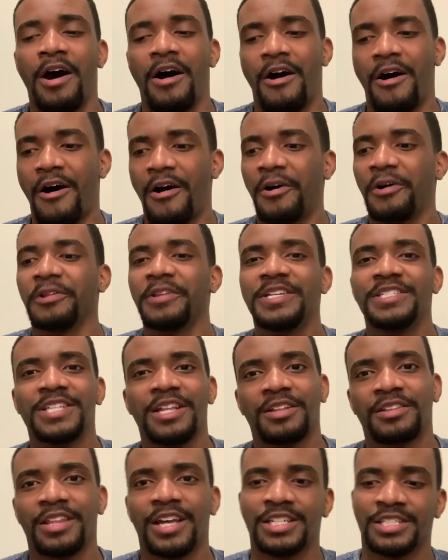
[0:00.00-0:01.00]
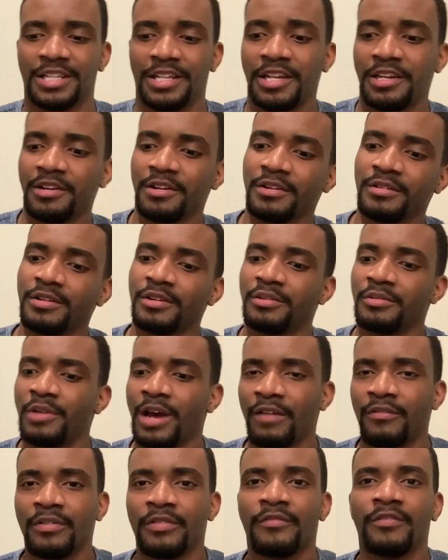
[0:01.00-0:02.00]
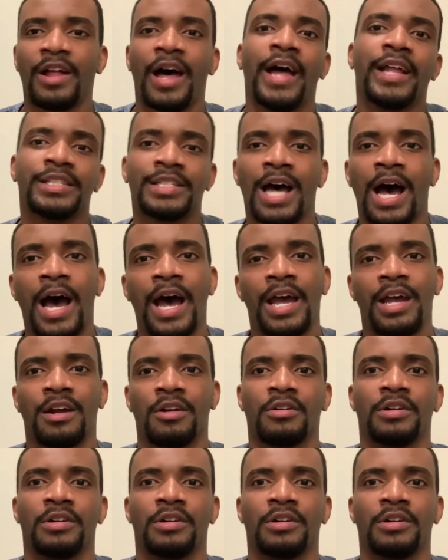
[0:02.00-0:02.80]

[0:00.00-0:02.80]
all these other things, and then you're, you're, you have a flat tire,